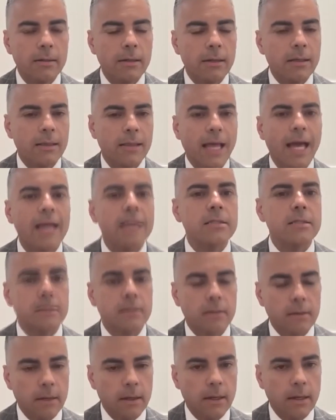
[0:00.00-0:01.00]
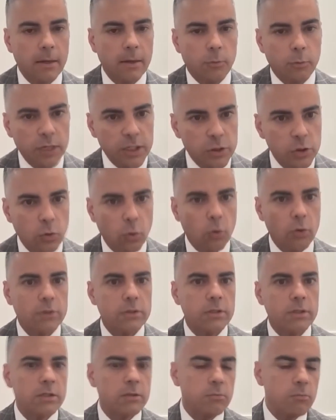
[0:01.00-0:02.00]
less
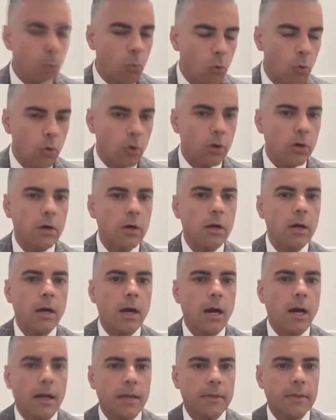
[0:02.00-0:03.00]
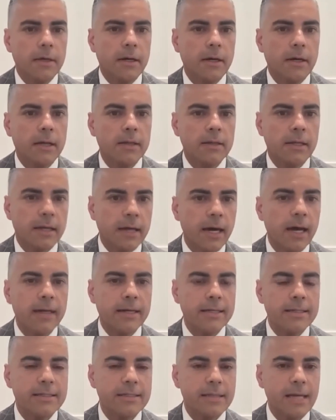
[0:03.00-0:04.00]
resources, more on the
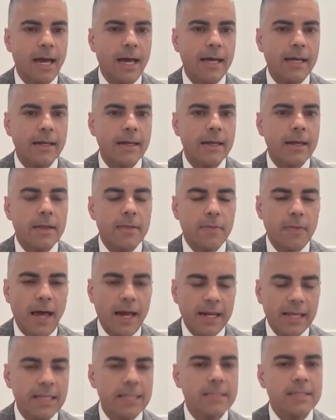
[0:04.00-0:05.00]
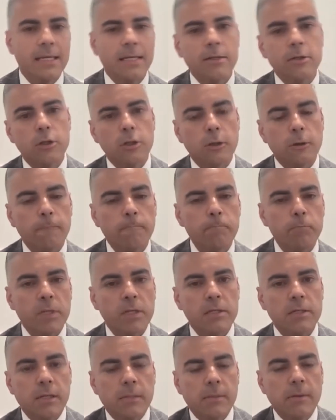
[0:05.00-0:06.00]
cutting side, that eats into
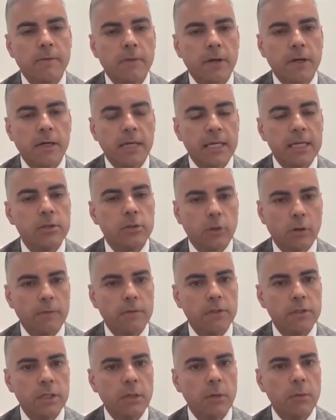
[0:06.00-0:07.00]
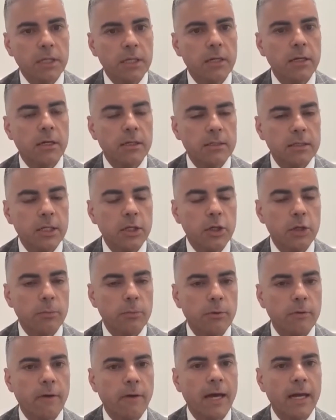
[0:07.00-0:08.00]
some of the key services that we need to continue to
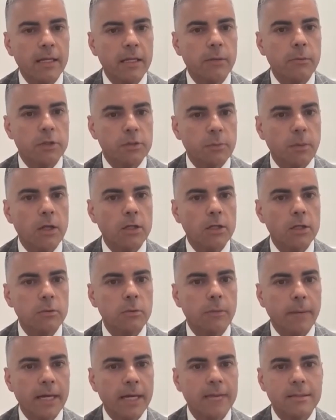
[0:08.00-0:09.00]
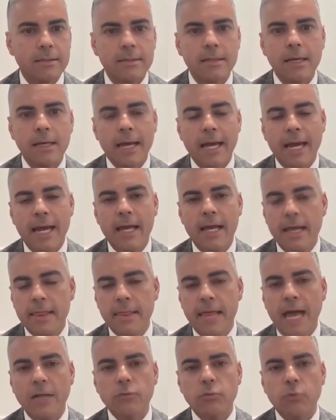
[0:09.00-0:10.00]
provide in a responsible basis.
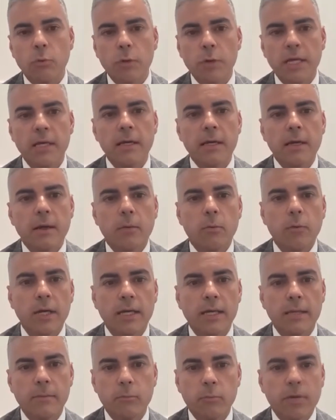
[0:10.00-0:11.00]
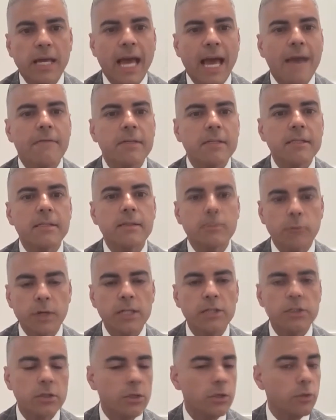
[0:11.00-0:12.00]
And that's what we haven't
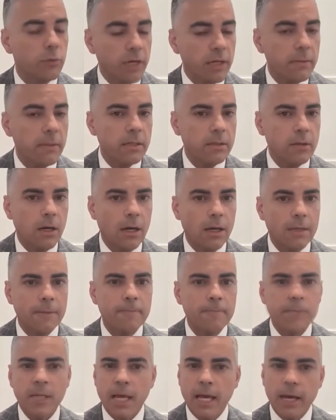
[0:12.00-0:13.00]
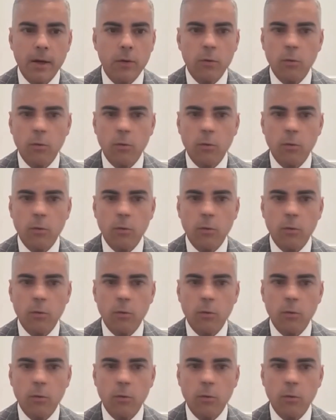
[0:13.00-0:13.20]
reached an agreement on. And